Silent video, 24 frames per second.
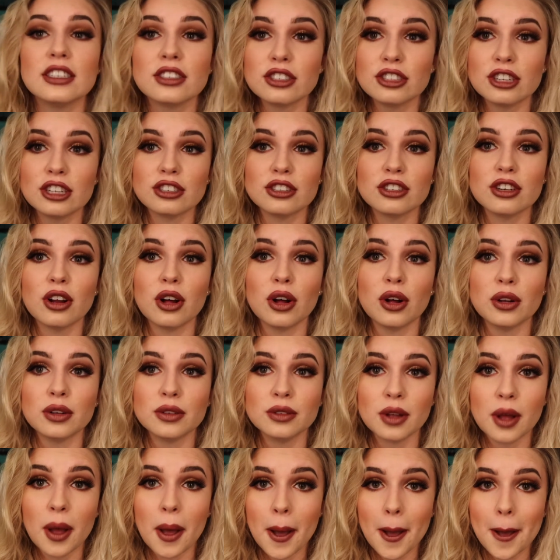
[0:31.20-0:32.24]
suggestion at all,
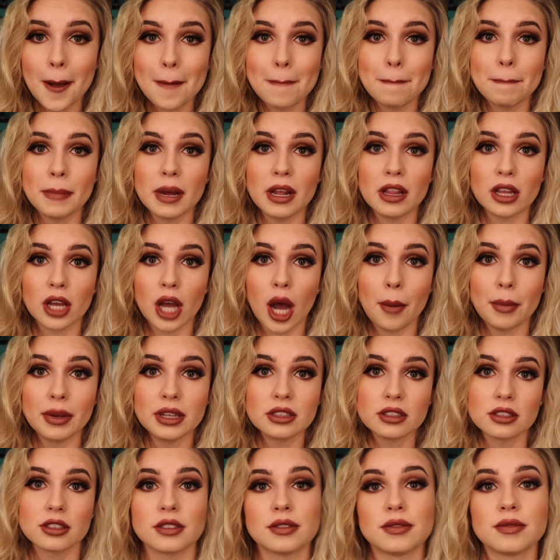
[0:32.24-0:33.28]
put in the
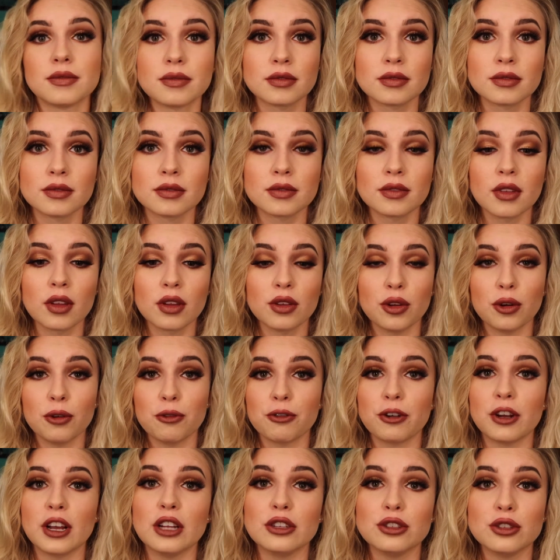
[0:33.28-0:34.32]
comments. Don't
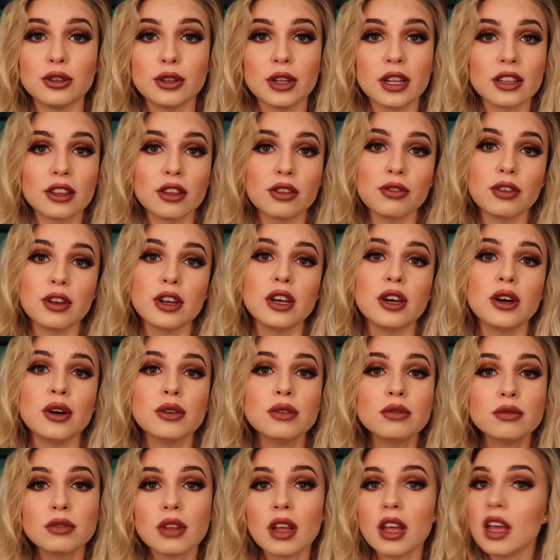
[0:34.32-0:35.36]
forget to like this video
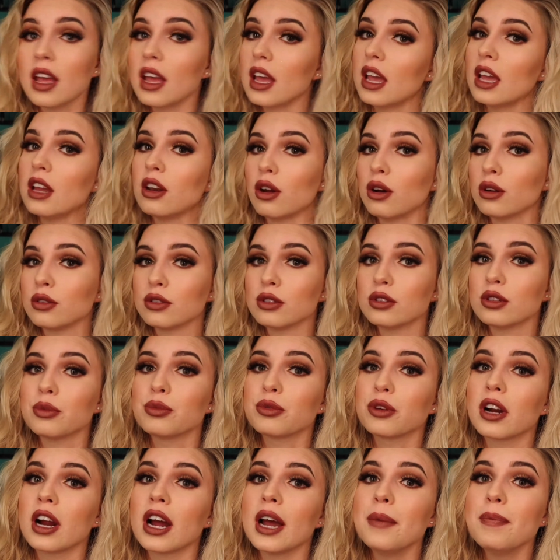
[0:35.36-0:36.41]
and also
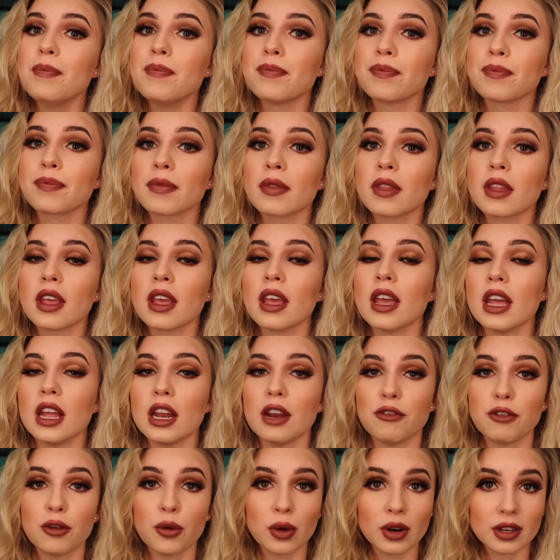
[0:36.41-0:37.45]
subscribe. And
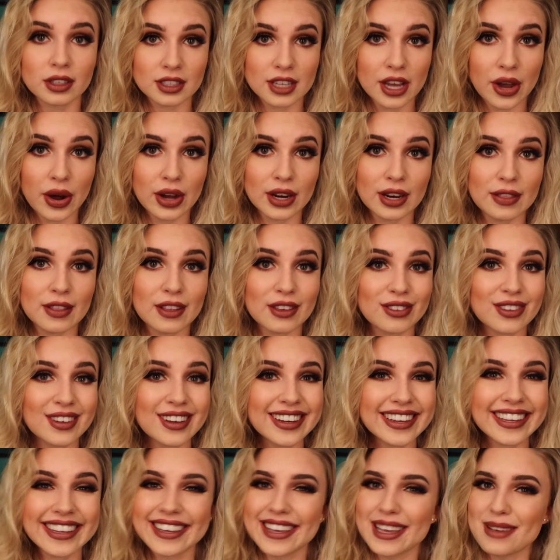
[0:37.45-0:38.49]
if you want to see how I did this
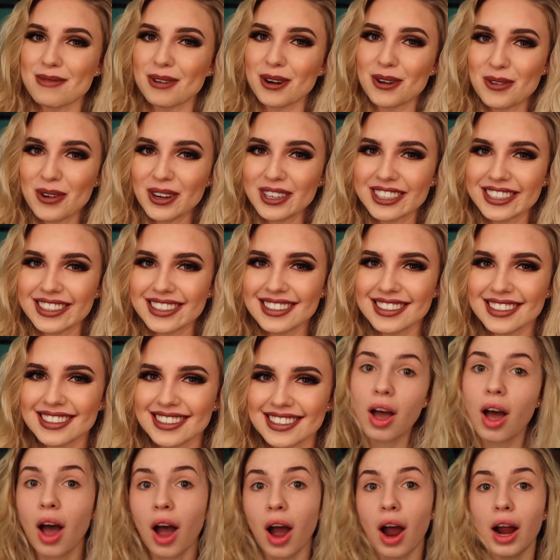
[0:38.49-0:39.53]
look, keep on watching.
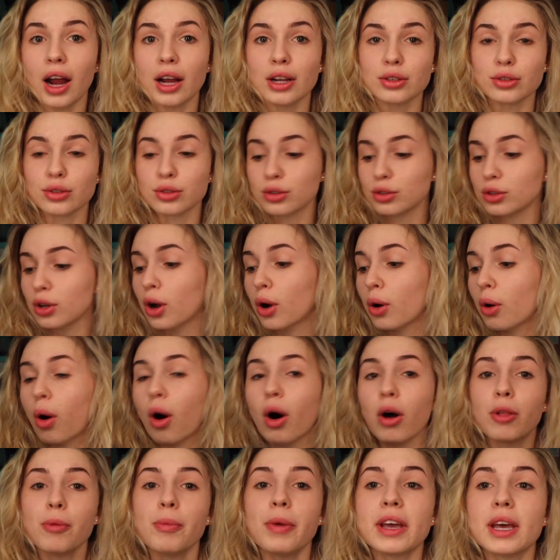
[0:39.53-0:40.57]
Alright, so
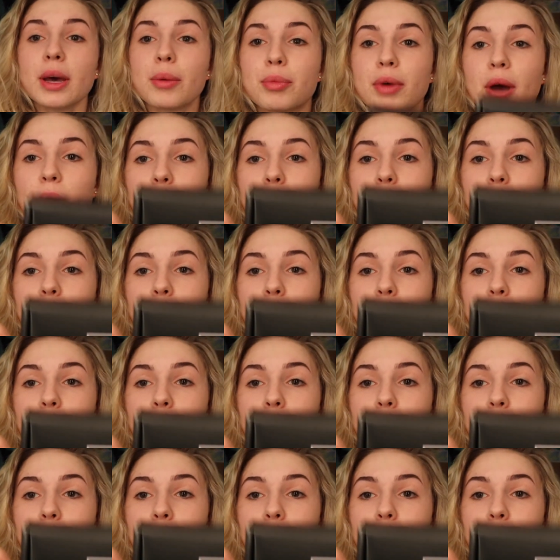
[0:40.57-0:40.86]
all the makeup